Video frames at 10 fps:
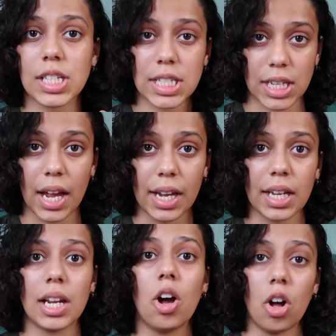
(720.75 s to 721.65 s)

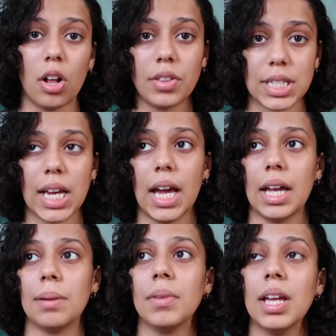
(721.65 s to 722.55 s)
design all the
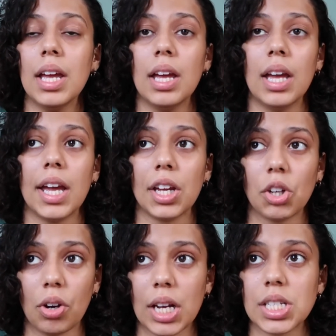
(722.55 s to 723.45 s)
time. And
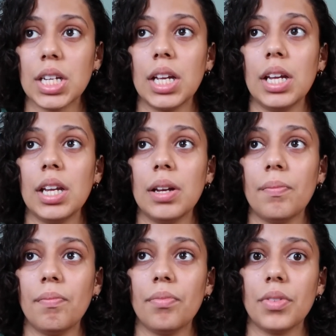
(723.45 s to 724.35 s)
granted,
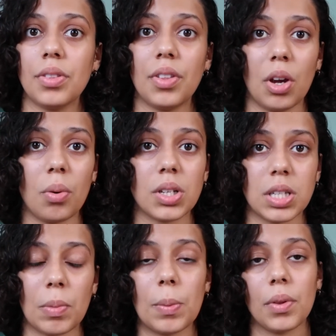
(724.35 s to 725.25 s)
there were
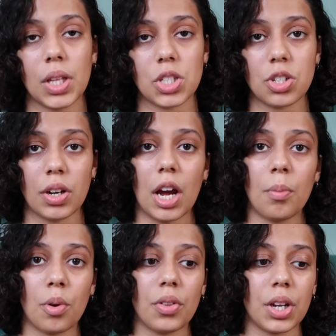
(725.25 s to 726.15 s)
some people that stood
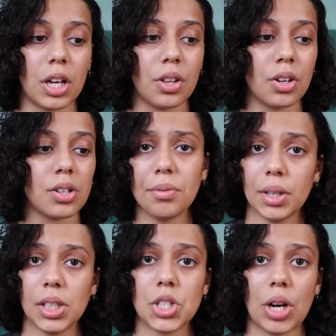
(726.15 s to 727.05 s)
out more than others. I
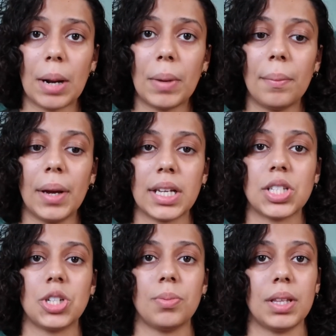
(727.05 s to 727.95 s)
really tried my
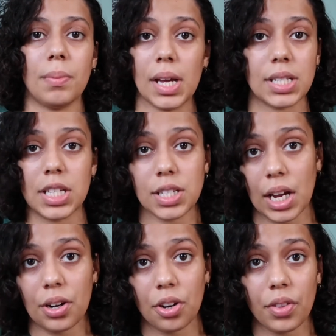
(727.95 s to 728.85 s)
best to be the best
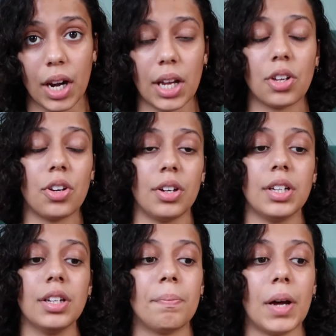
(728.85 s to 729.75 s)
designer that I
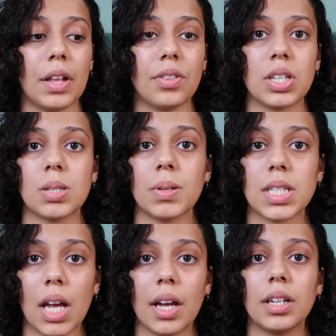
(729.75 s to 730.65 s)
could, but this was
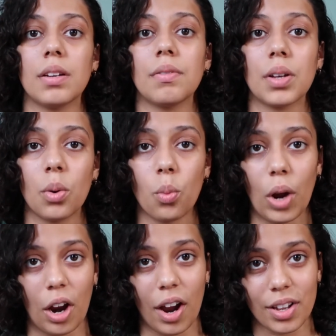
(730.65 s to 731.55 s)
kind of
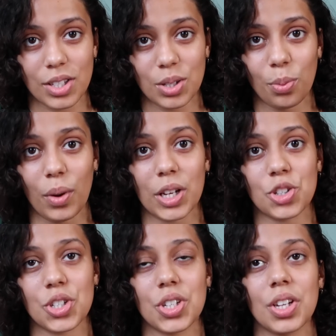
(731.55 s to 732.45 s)
where I
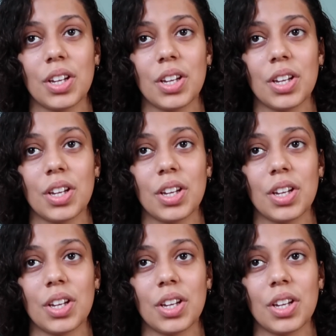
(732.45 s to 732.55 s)
switched